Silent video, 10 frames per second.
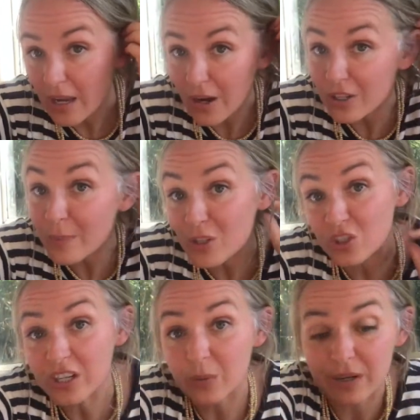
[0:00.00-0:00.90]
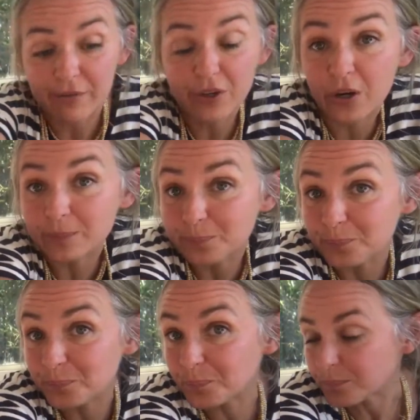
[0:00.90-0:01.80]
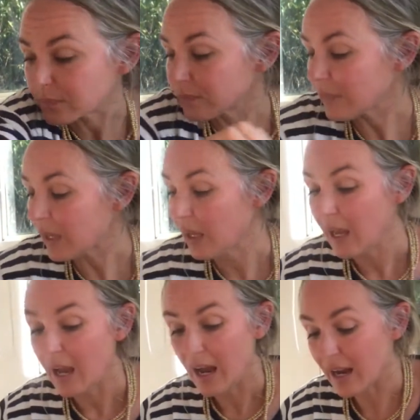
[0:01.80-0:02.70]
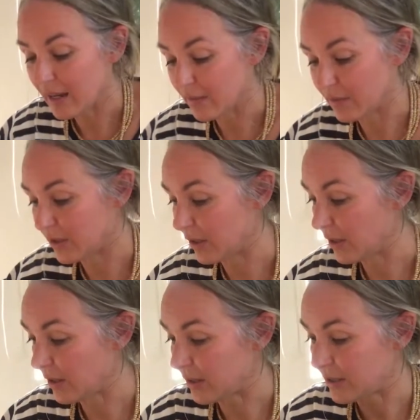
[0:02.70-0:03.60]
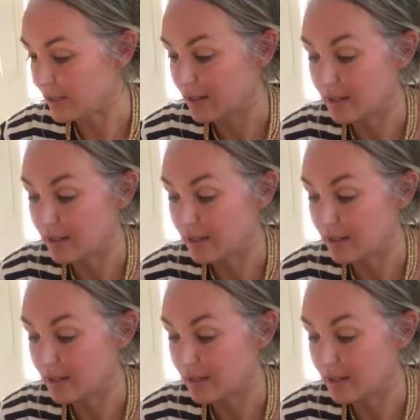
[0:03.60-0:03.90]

But let me show you what I've got. I've got